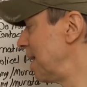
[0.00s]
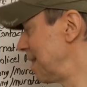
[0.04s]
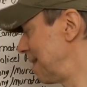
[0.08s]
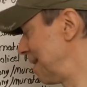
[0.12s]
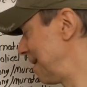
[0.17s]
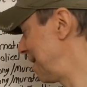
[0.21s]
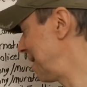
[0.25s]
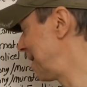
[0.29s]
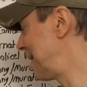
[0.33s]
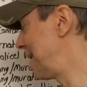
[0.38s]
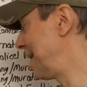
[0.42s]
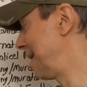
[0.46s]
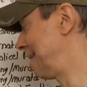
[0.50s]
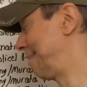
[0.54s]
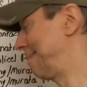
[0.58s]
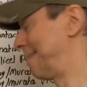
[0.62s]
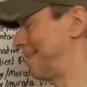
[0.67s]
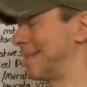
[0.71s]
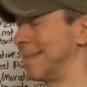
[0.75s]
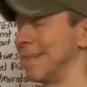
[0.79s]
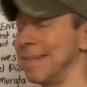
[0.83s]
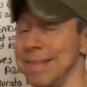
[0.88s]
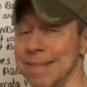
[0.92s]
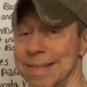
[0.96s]
Again,
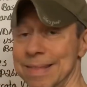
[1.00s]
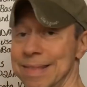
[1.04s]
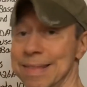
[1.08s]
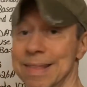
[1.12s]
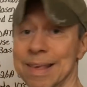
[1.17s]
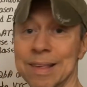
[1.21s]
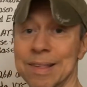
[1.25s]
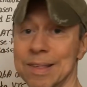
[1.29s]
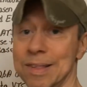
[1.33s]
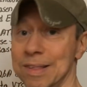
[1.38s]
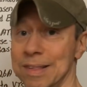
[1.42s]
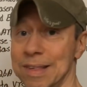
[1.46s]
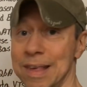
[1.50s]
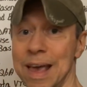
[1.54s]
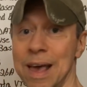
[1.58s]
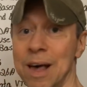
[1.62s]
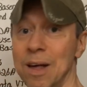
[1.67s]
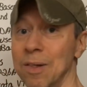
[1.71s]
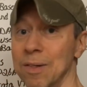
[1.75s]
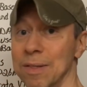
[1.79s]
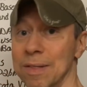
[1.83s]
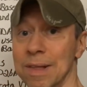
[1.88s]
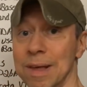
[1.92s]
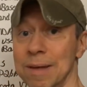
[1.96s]
this
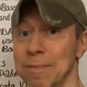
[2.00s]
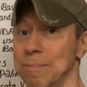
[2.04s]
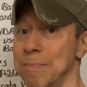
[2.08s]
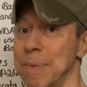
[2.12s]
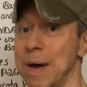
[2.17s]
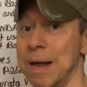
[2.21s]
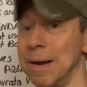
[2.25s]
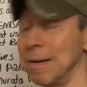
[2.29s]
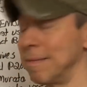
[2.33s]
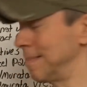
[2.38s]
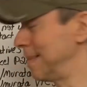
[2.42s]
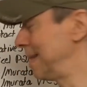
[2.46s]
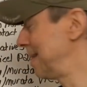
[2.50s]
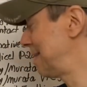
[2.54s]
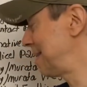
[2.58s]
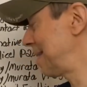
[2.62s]
cell at bottom is,